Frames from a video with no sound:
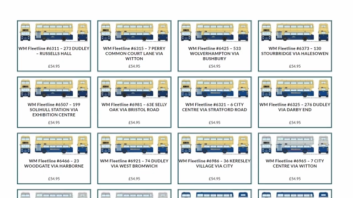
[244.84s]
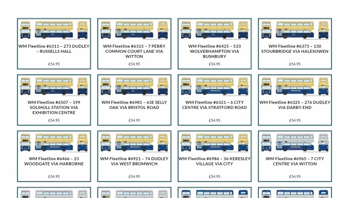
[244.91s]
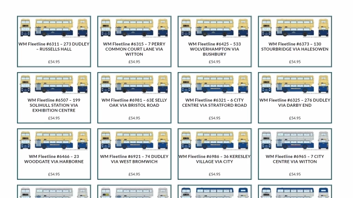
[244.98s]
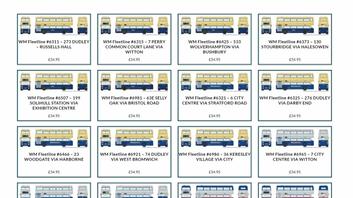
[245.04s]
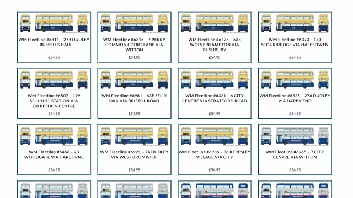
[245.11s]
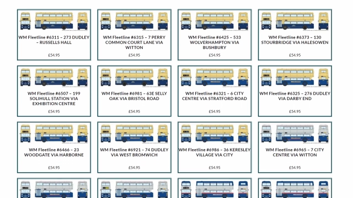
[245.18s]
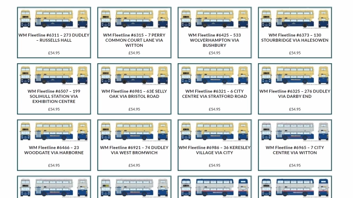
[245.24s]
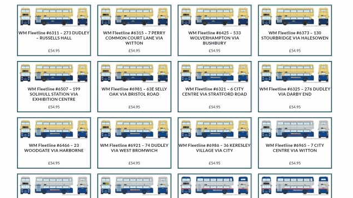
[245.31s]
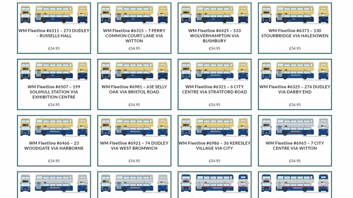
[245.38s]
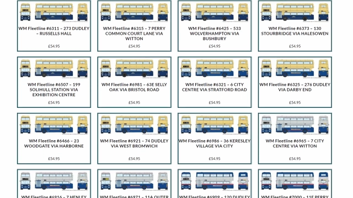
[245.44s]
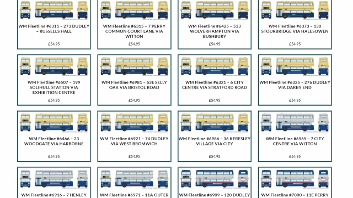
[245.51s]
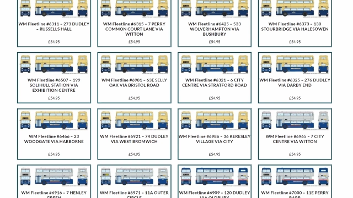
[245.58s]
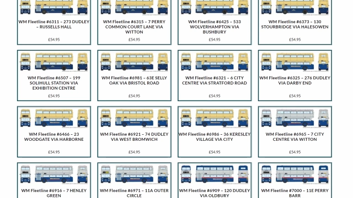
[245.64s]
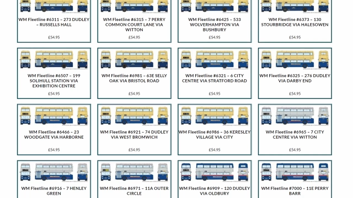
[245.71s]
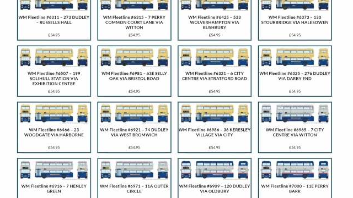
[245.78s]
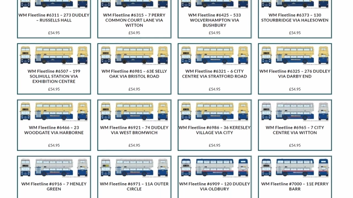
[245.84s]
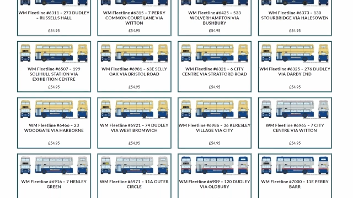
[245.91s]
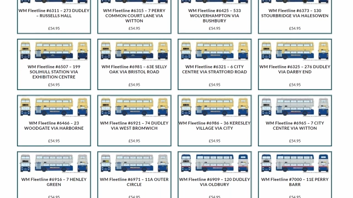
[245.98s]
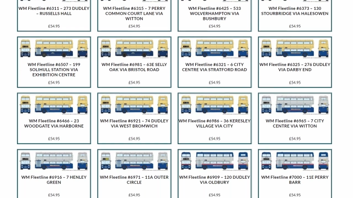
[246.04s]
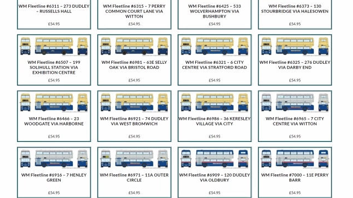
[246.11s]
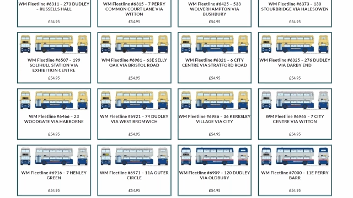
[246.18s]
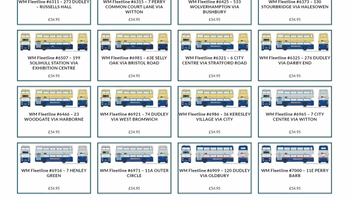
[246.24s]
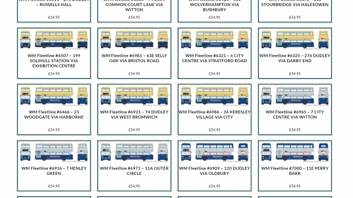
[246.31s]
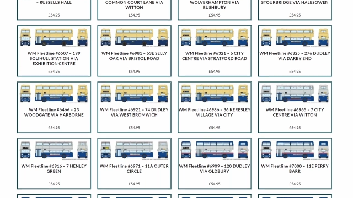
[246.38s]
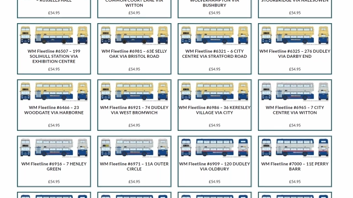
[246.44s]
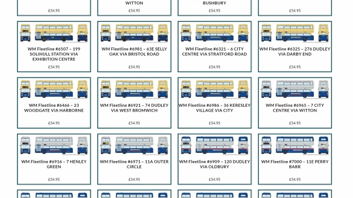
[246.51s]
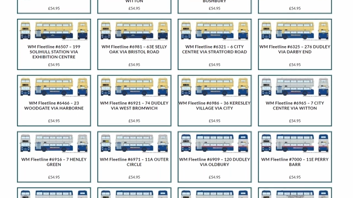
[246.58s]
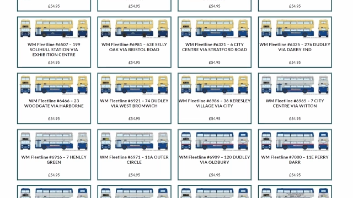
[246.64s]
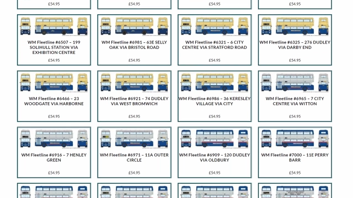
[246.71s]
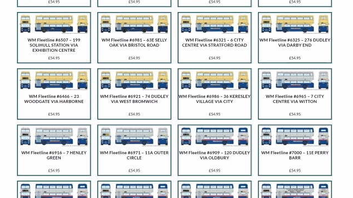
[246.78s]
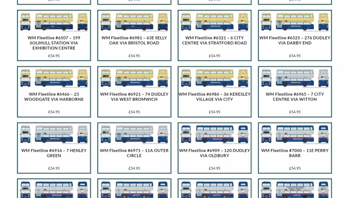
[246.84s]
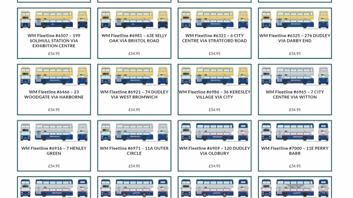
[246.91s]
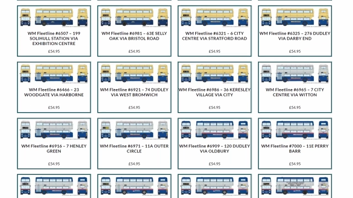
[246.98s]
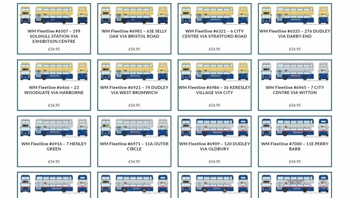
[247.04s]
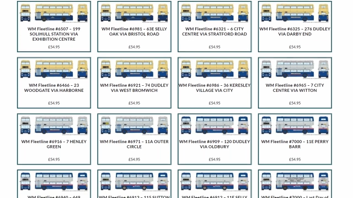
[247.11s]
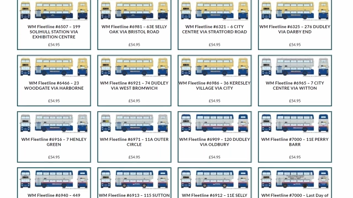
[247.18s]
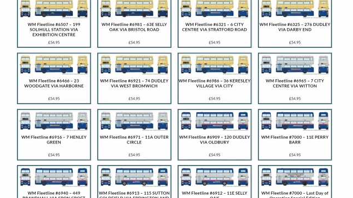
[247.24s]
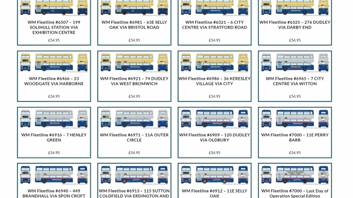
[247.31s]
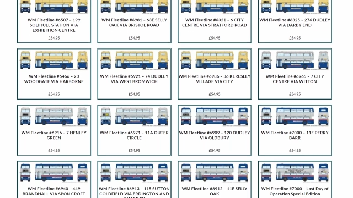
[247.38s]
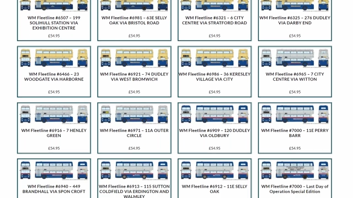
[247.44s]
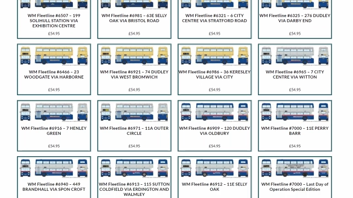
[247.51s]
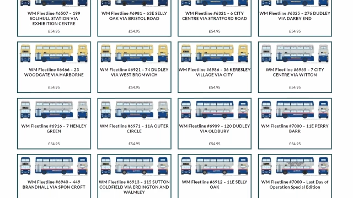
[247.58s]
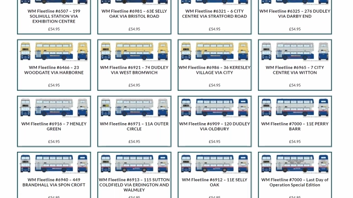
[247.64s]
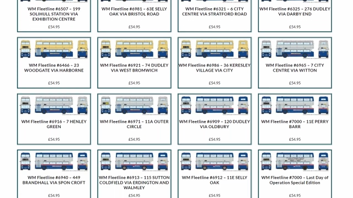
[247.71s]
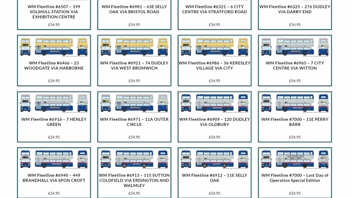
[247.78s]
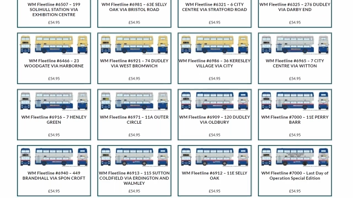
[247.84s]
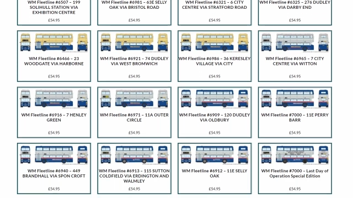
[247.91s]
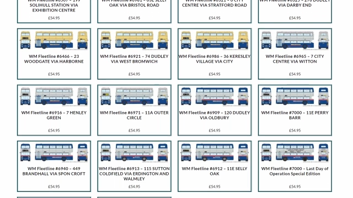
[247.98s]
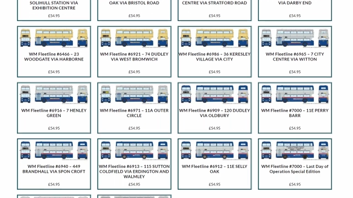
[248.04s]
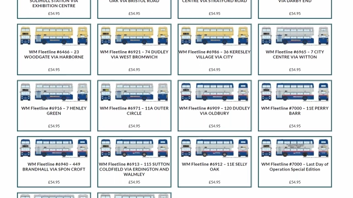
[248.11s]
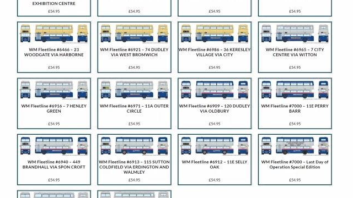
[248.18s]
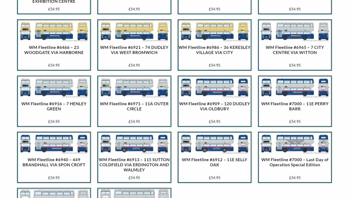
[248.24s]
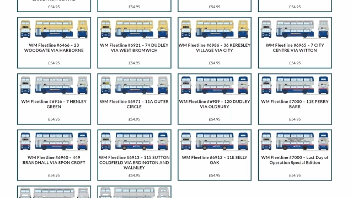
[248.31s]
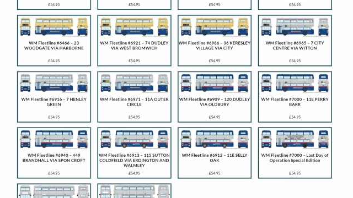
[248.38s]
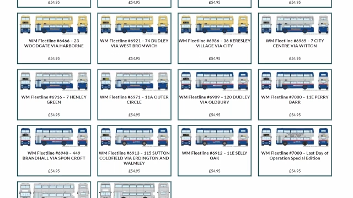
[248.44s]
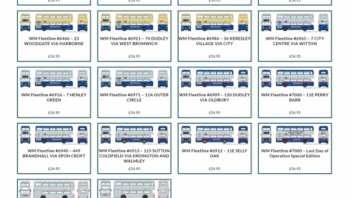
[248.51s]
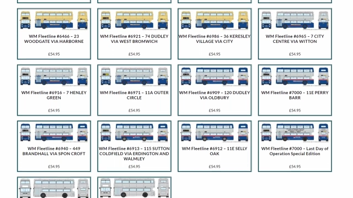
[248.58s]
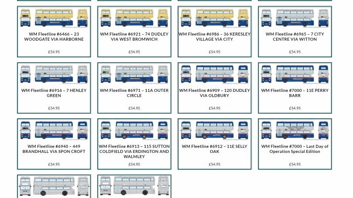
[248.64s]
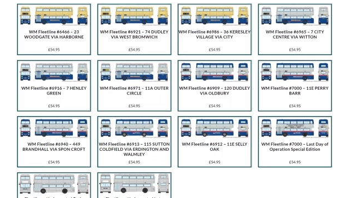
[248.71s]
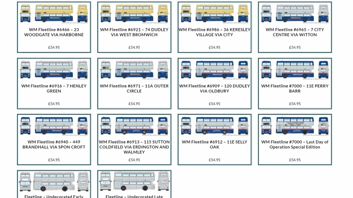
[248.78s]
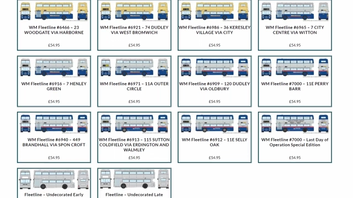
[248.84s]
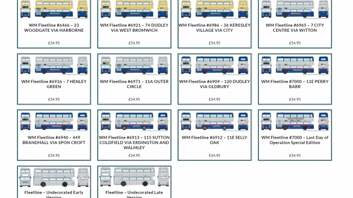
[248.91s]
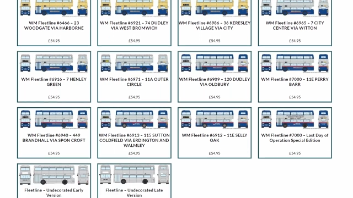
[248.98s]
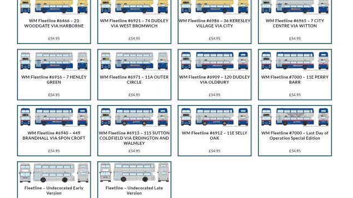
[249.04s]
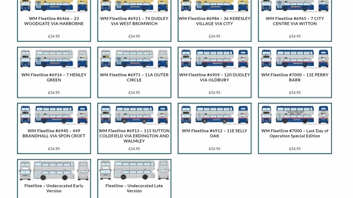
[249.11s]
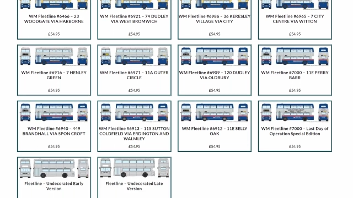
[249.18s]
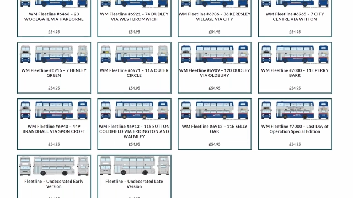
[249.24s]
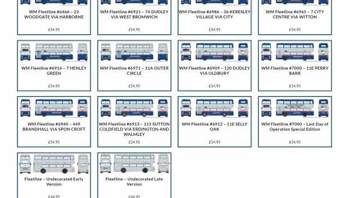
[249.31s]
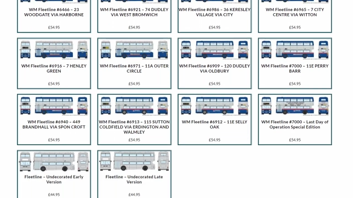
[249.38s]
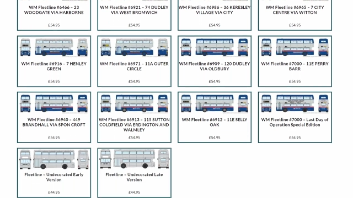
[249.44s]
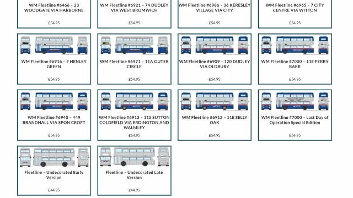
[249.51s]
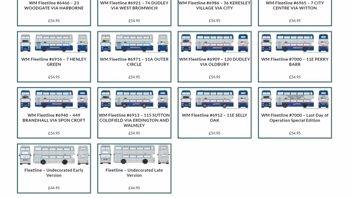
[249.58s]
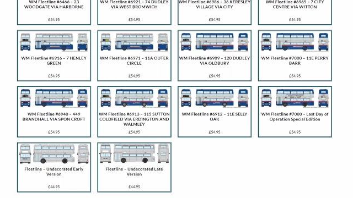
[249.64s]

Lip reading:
Nobody's mouth can be seen.